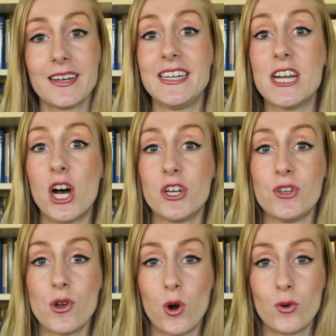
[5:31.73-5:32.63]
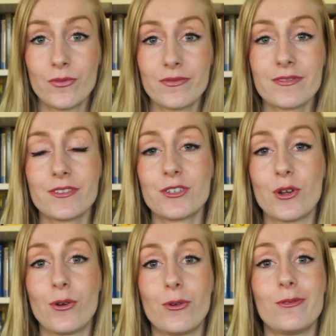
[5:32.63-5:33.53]
the unknown,
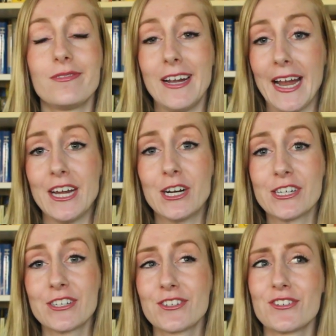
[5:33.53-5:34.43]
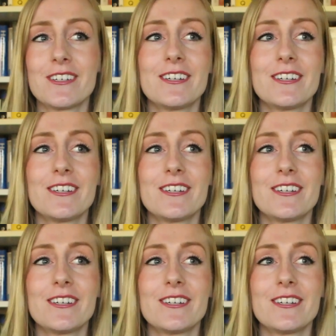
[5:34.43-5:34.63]
so chaos,